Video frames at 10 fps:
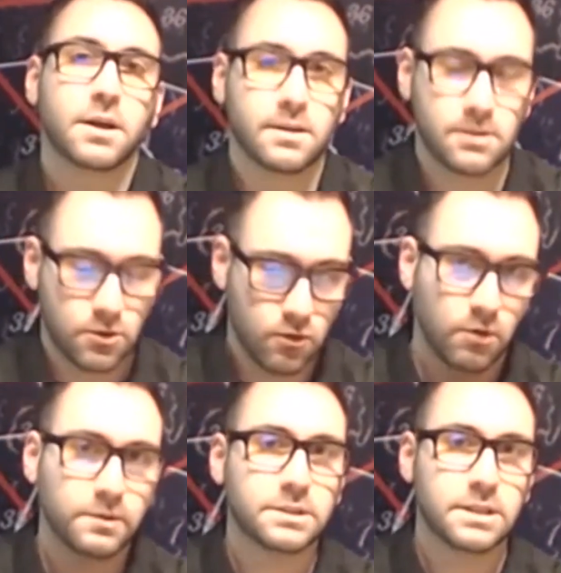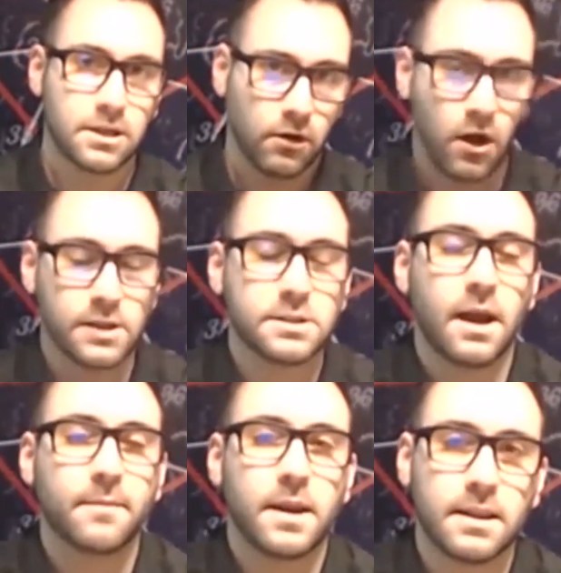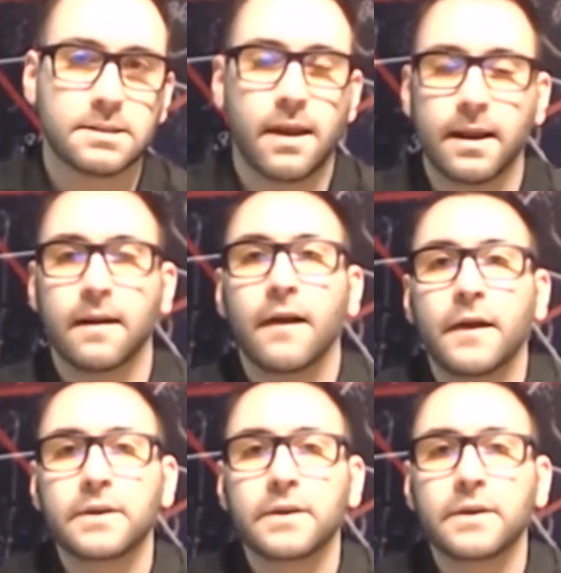Because Google will see you're constantly updating the site.